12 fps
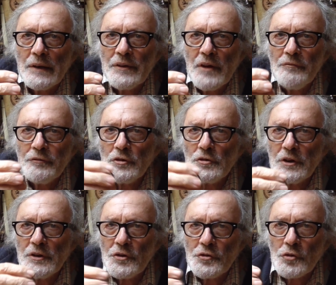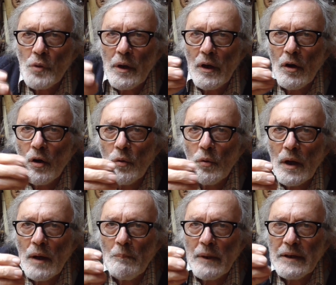I then filled in the square hole
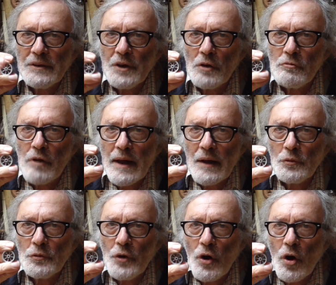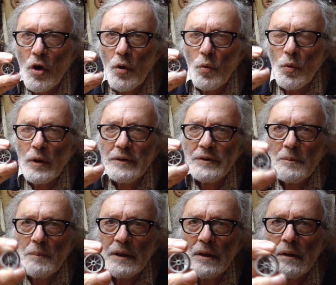and made a round hole in
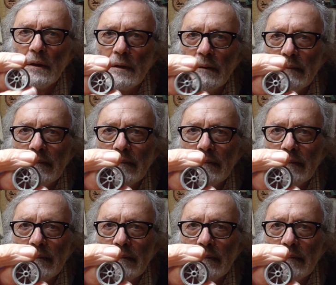the middle,